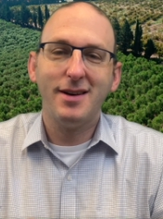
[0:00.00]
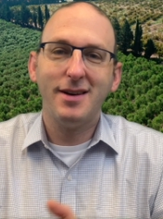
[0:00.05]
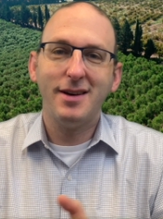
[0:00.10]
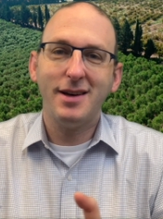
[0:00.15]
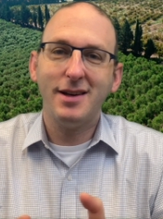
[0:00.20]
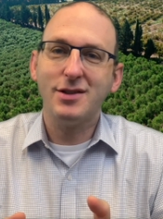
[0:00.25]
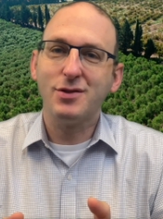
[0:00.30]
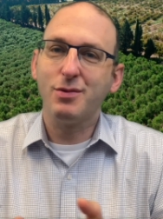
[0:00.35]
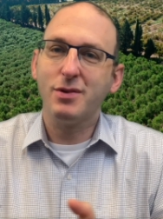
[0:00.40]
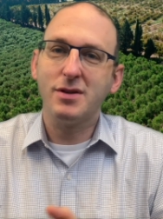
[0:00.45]

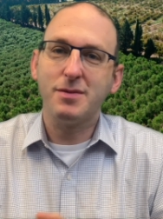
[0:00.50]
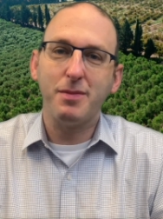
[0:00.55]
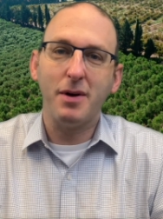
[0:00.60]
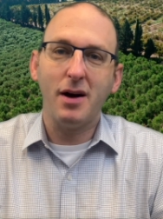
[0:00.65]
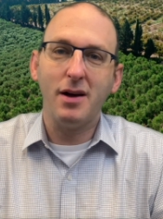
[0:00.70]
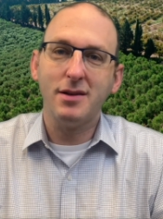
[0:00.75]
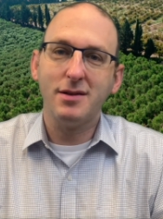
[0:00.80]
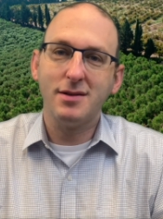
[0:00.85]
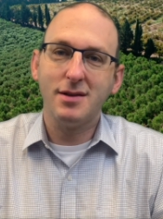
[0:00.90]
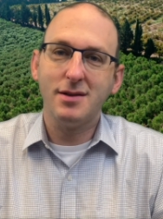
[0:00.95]
His
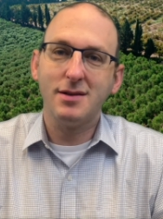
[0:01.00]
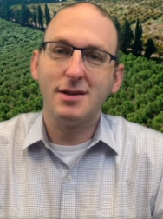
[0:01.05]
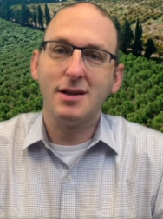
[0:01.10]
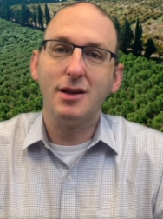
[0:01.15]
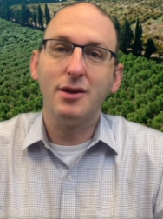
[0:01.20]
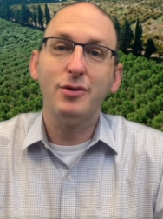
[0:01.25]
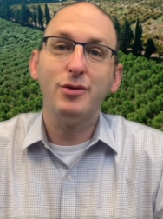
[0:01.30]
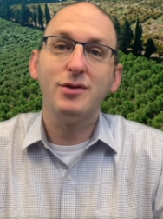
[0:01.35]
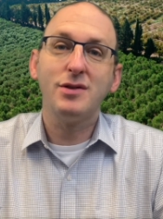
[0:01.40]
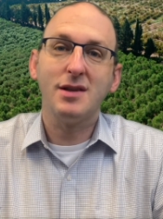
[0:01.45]
response is to
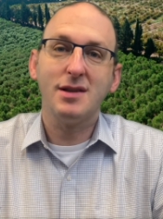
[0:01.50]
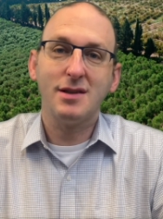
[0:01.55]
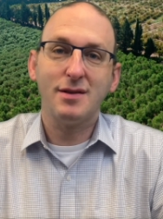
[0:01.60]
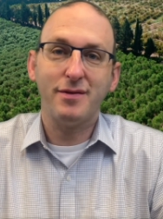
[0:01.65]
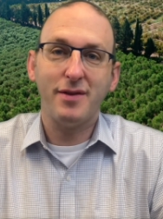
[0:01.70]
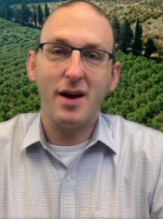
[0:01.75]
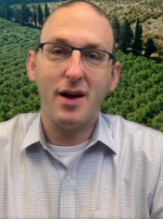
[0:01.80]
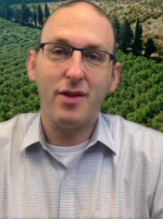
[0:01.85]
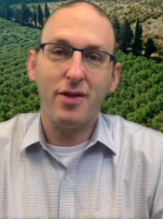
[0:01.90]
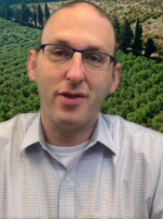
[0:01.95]
lose his
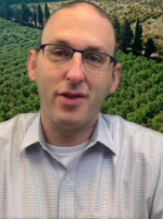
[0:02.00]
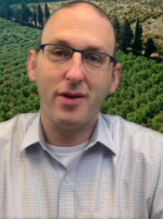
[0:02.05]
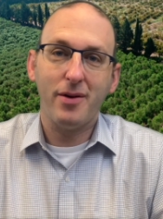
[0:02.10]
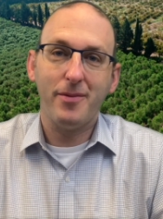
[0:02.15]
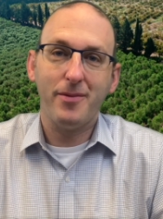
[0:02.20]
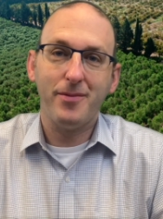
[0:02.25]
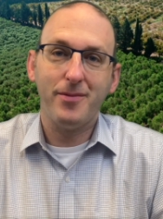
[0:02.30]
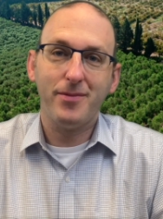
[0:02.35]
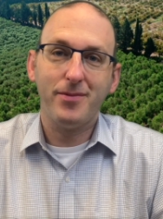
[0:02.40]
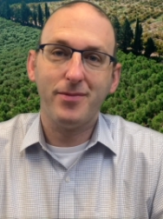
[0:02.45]
faith.
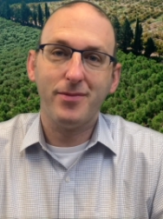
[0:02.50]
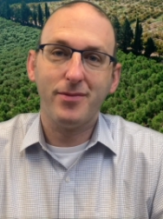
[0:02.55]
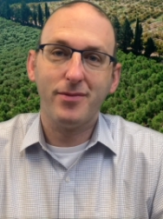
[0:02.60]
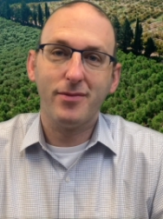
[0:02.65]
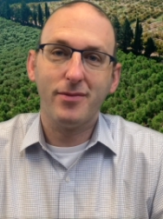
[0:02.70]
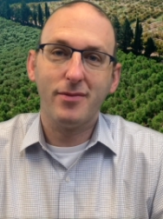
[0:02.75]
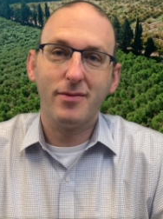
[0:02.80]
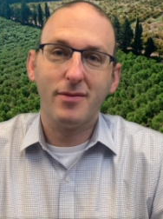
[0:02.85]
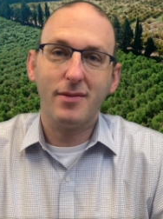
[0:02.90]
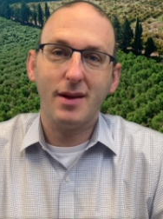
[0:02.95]

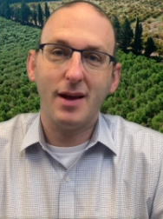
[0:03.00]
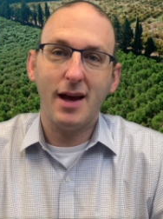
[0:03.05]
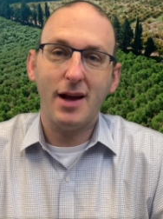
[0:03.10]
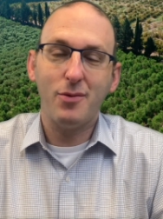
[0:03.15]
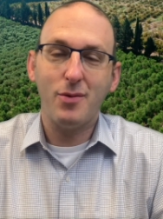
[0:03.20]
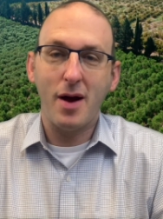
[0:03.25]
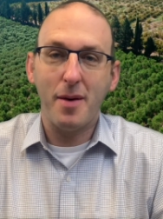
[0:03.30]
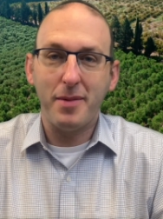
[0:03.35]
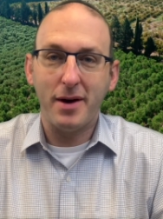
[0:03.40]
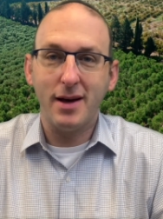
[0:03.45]

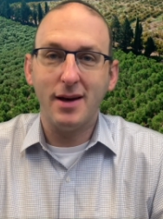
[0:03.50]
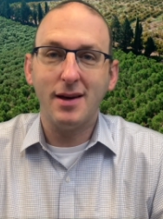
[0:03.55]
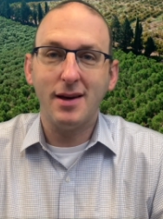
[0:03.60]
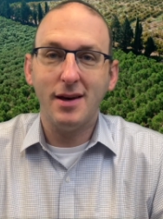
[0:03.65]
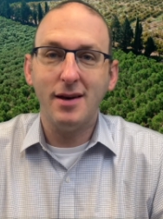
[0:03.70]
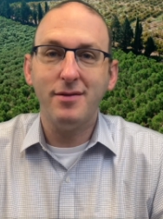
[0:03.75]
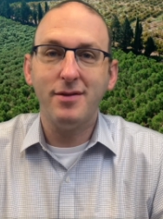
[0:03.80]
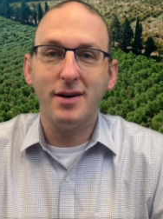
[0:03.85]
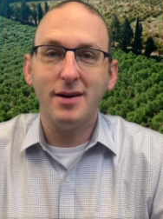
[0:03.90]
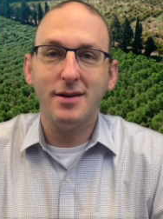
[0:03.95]
And Rabbi
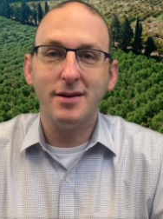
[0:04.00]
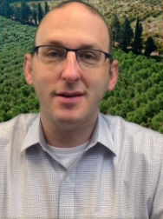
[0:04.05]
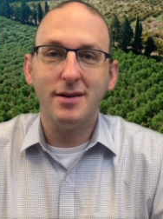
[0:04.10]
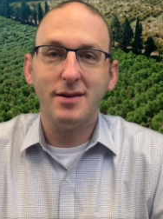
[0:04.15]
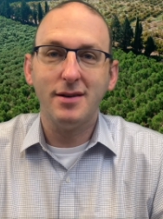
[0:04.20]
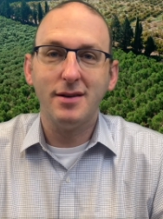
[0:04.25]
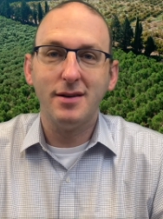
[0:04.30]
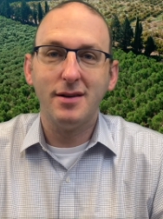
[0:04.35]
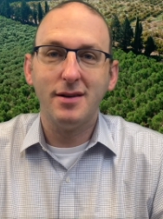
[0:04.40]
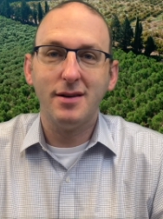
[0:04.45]
Akiva,
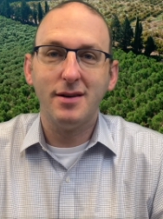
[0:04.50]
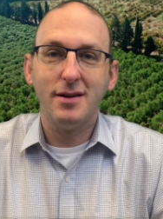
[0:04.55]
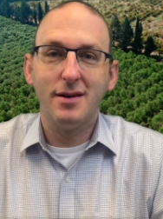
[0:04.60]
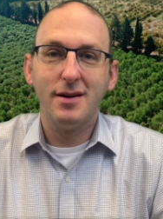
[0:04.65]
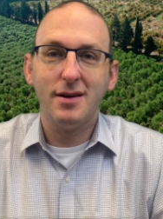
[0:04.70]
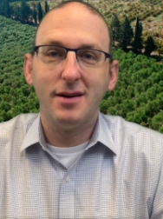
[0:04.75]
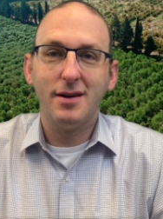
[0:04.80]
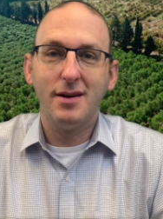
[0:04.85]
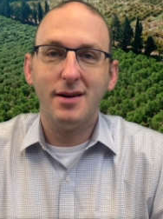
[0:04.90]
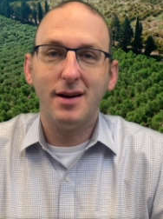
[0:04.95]

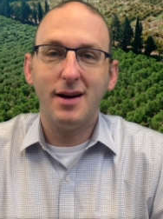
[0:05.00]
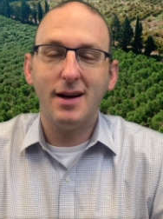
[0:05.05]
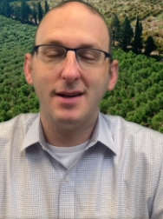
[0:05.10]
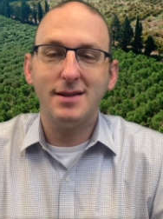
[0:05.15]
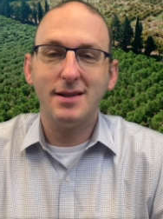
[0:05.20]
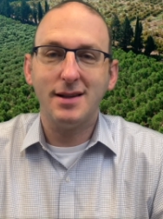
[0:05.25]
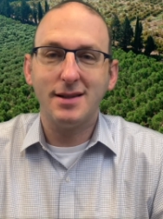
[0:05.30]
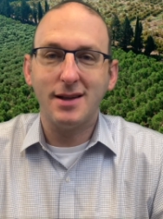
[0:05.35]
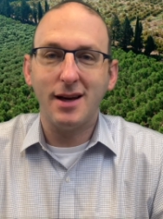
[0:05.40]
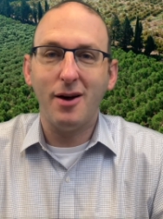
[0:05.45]

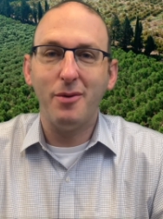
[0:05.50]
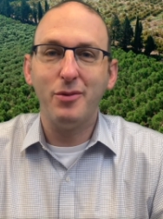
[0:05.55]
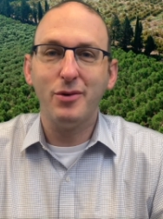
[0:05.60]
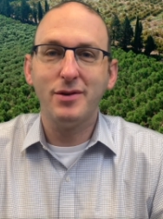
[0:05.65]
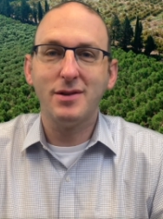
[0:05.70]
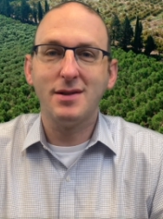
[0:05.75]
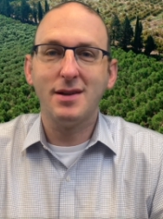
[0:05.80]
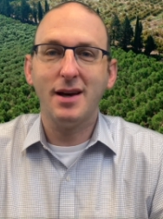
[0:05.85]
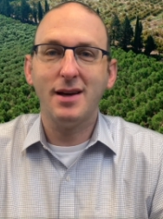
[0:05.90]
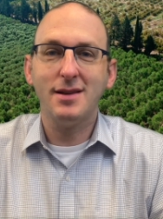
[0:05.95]
as the
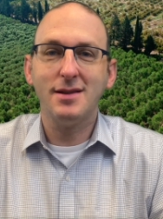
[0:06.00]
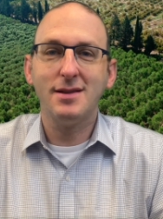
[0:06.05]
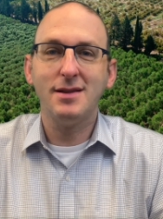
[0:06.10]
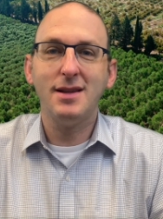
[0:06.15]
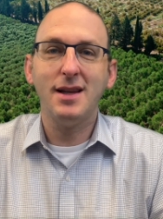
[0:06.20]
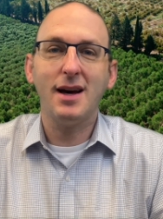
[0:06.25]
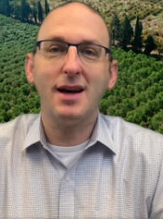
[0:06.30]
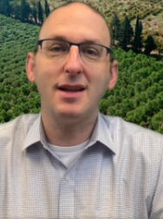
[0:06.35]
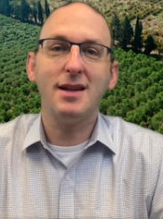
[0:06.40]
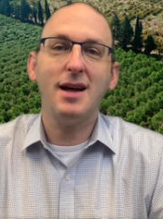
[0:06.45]
Talmud says,
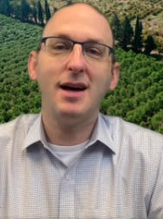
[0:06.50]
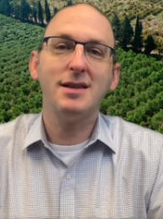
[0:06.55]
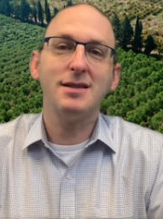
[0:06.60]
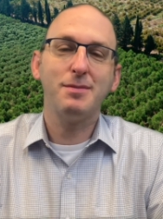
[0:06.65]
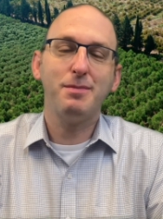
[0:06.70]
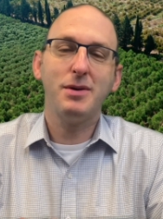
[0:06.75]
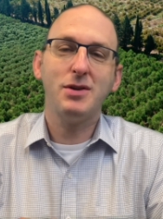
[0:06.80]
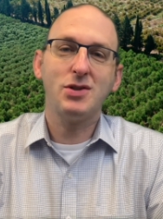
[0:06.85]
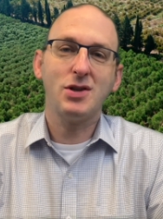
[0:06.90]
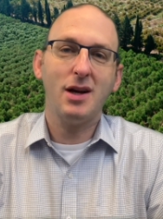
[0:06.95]
Nichnas
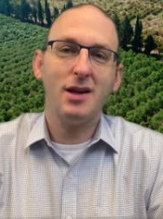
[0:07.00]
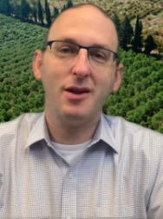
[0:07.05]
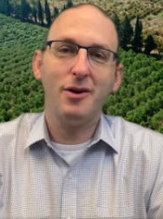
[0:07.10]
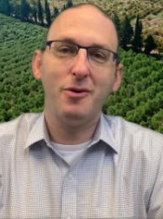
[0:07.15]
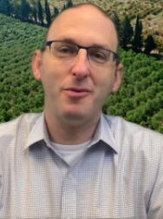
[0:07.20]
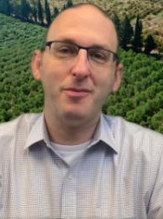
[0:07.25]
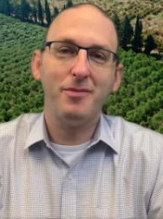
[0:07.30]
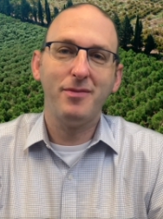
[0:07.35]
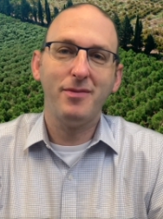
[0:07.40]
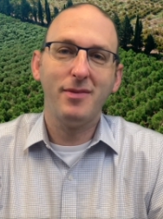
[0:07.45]

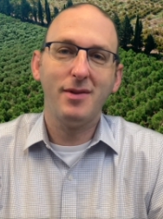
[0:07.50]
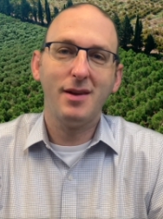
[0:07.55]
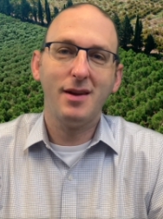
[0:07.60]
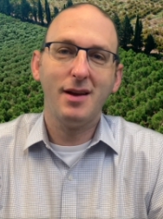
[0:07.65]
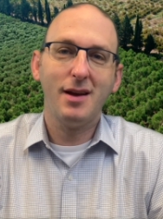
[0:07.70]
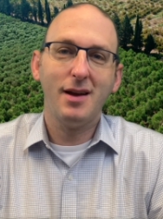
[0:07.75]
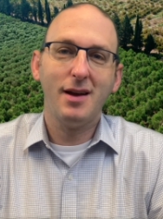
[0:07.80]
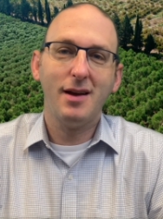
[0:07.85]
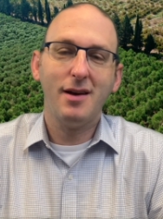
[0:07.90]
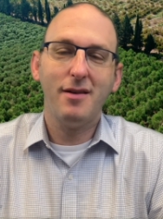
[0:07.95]
b'shalom
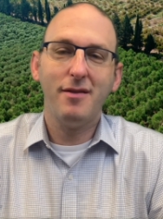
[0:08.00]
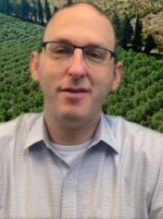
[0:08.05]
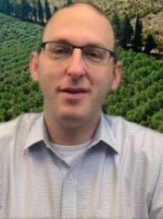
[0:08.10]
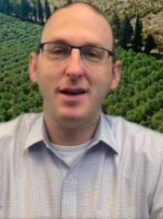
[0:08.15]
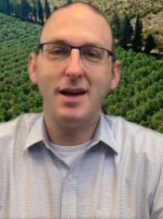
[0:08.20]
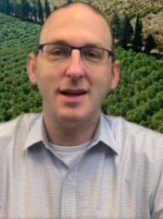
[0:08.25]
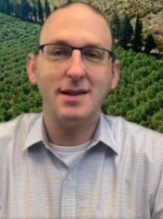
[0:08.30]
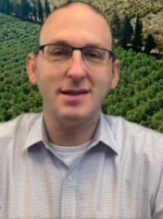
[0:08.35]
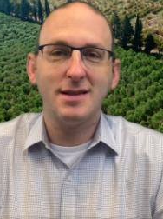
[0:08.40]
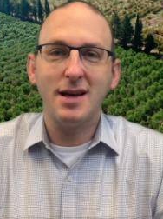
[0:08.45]

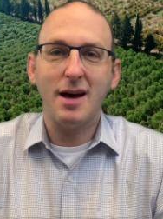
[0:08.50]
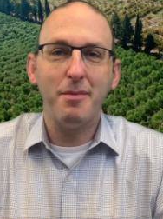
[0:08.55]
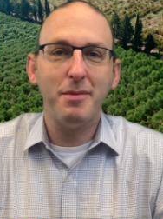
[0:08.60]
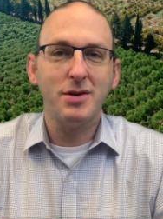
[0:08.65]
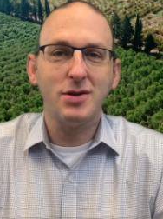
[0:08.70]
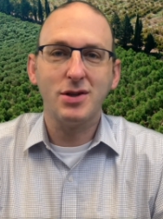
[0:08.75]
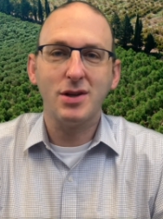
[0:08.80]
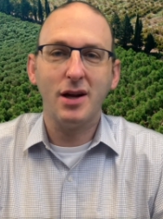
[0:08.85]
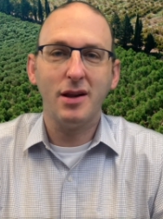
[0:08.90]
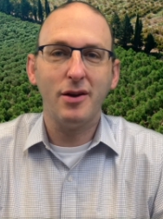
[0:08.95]
v'yatza
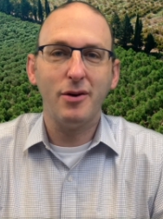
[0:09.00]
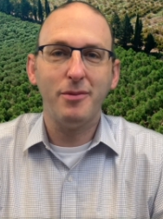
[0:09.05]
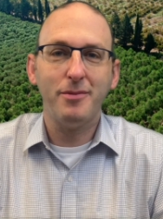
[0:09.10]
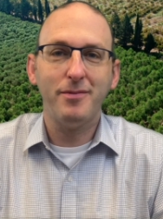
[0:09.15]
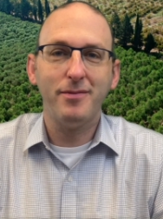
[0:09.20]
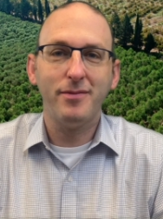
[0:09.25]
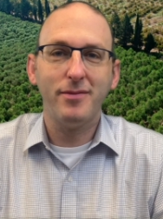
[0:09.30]
b'shalom.